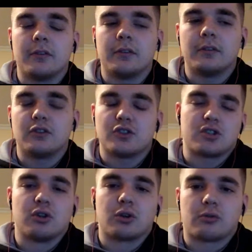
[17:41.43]
just
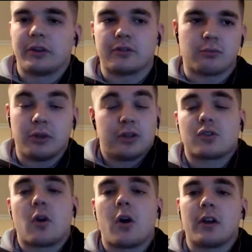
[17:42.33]
look really, really
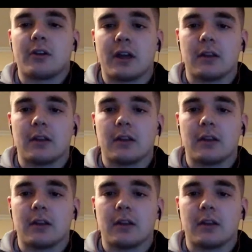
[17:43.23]
strong in your deadlifts.